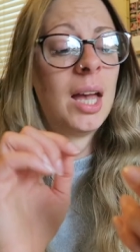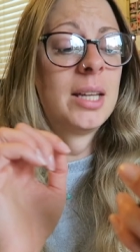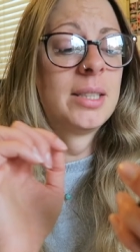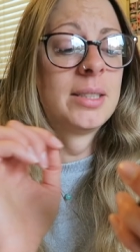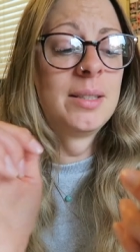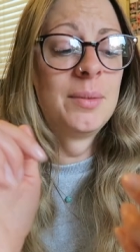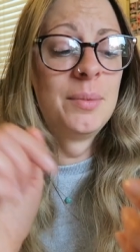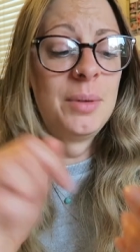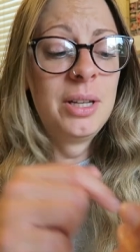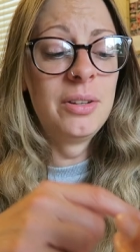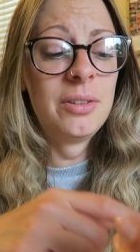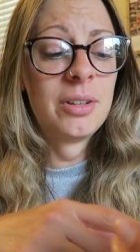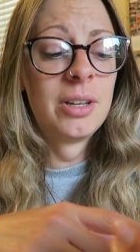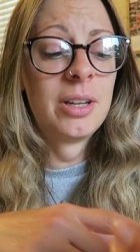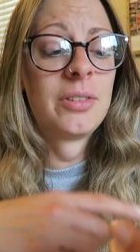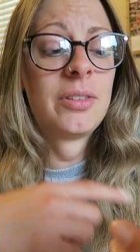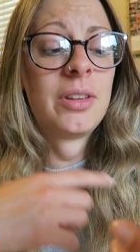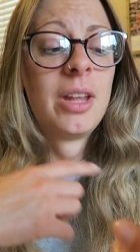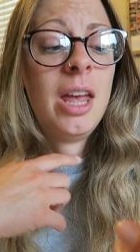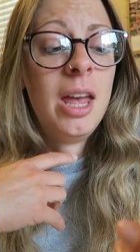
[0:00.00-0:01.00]
And someone has
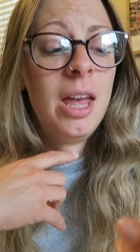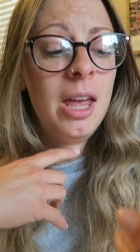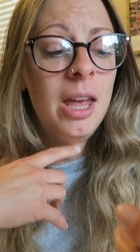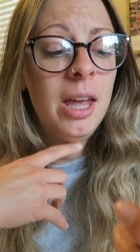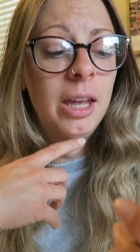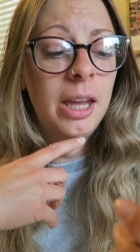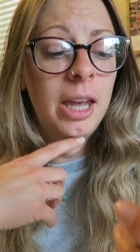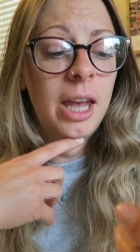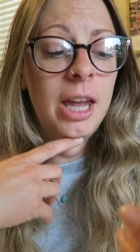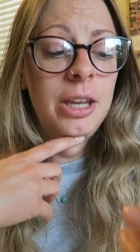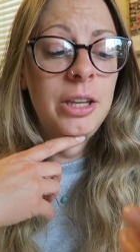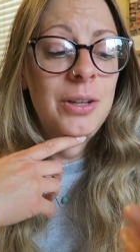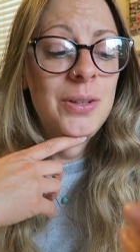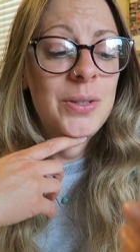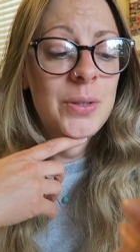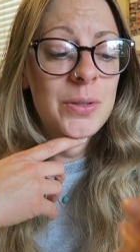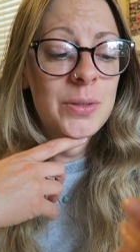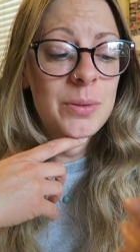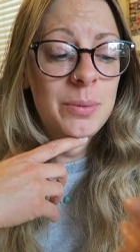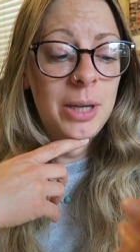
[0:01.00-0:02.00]
asked, can you
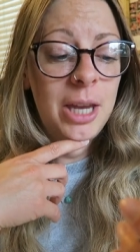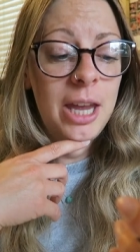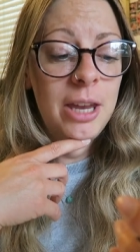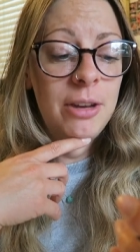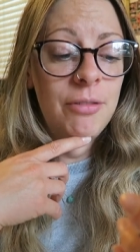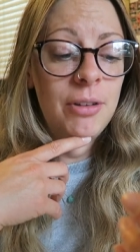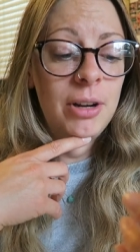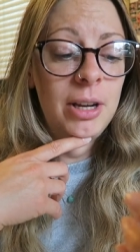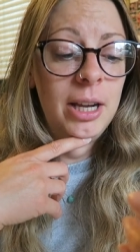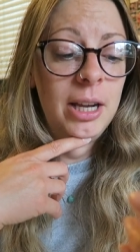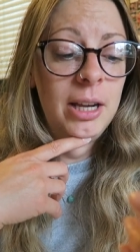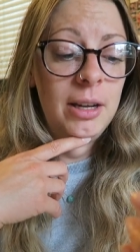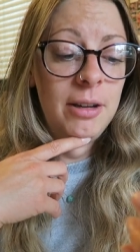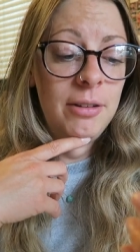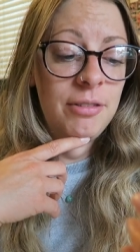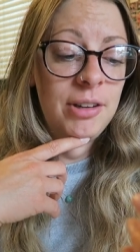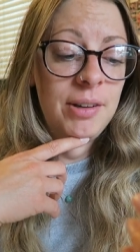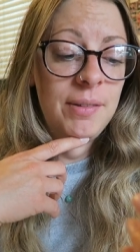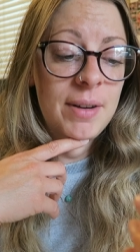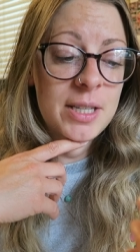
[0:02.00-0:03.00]
do some kid-friendly
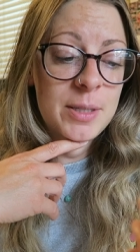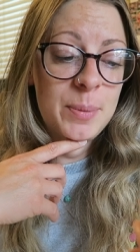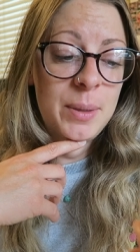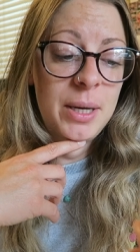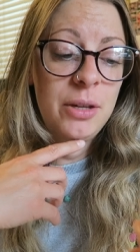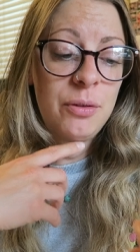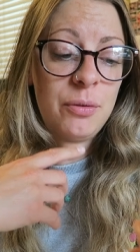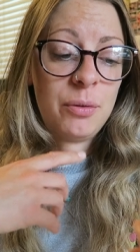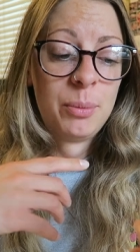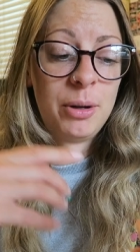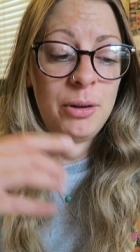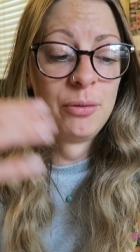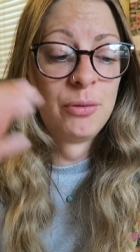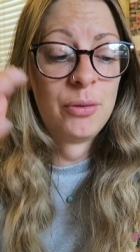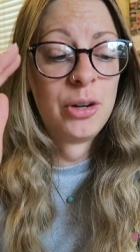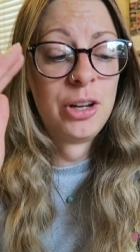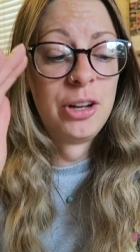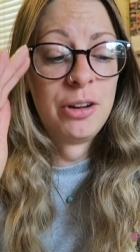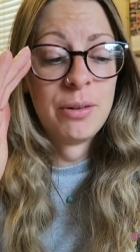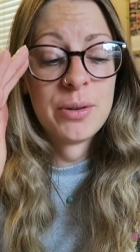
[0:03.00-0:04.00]
gluten-free recipes for my
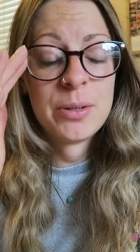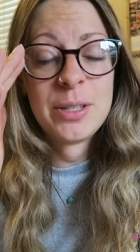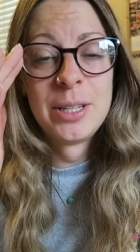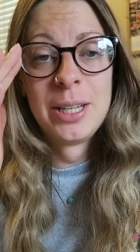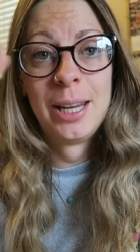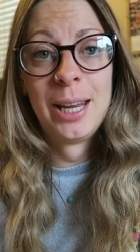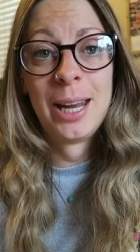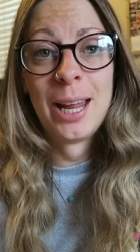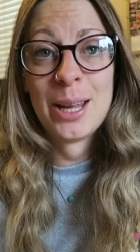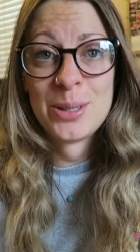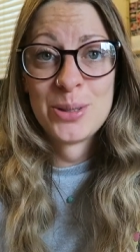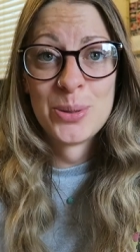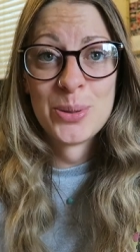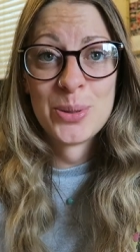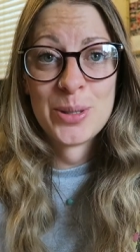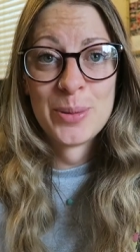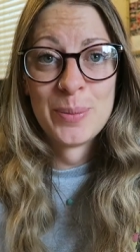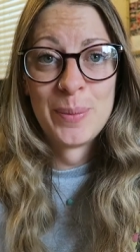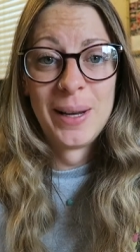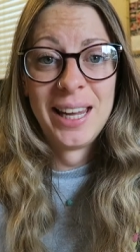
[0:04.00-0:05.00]
four-year-old celiac
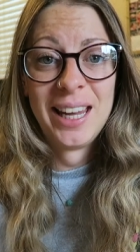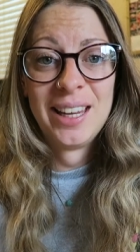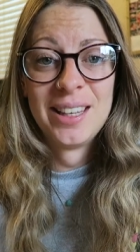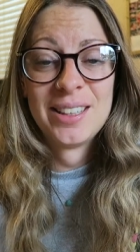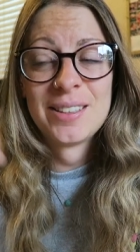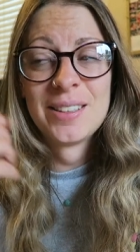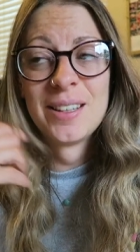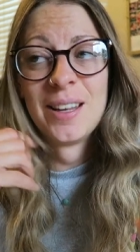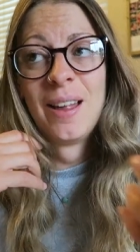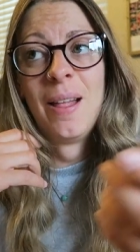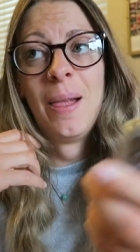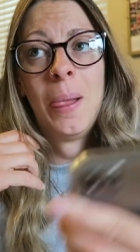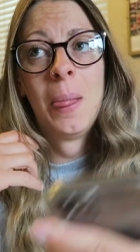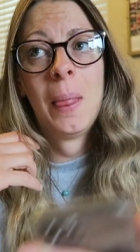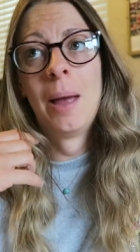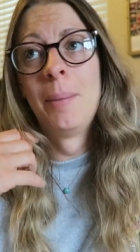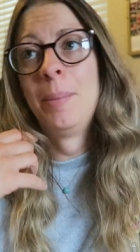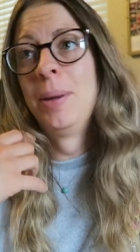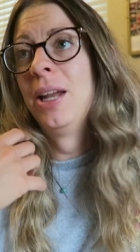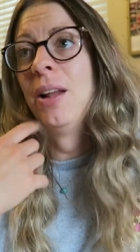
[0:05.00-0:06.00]
daughter, please?
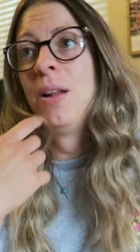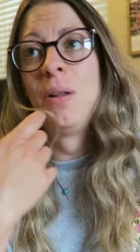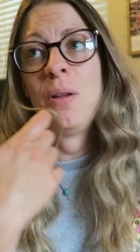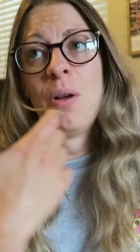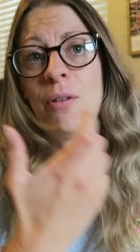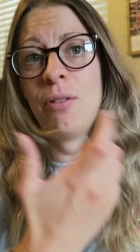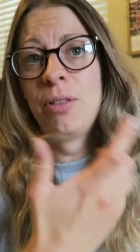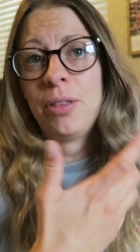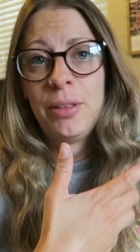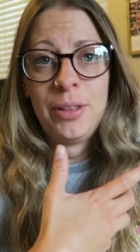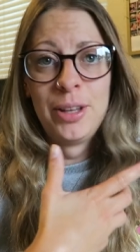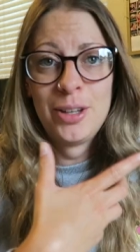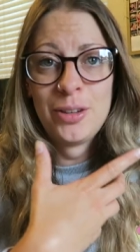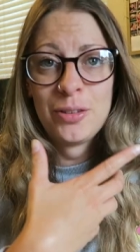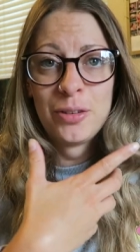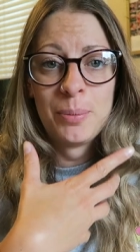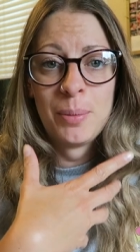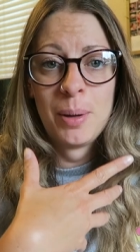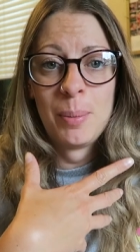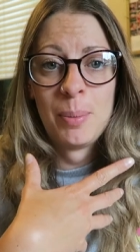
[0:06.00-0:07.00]
I mean, a lot of the
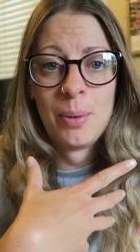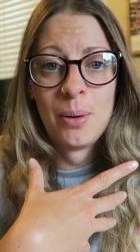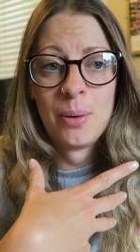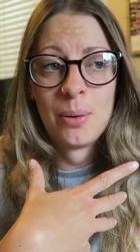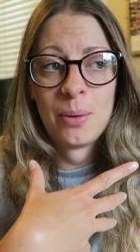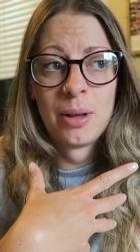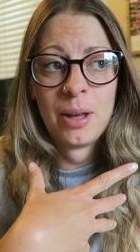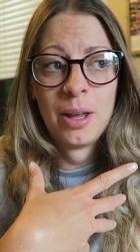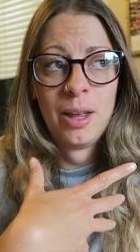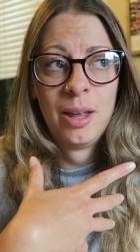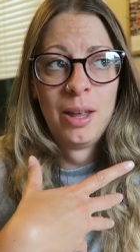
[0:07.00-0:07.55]
things on my blog